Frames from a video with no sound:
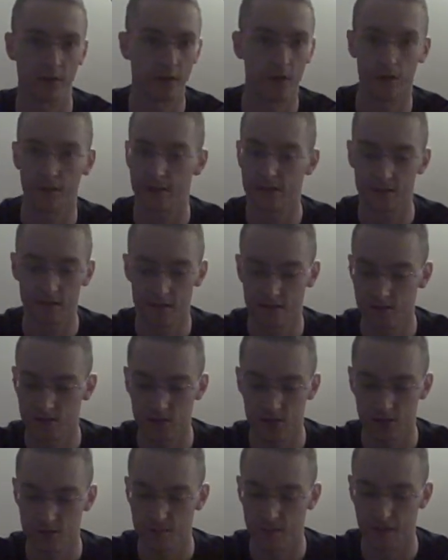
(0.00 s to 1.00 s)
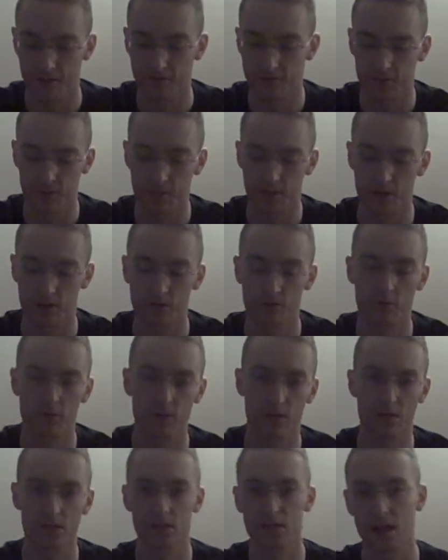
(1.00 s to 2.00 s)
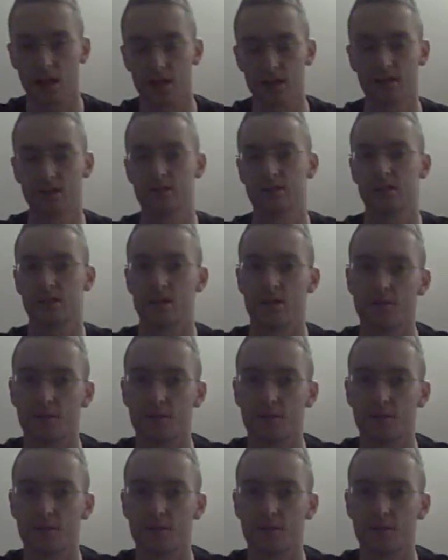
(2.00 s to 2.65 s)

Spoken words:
That just by flipping through these kinds of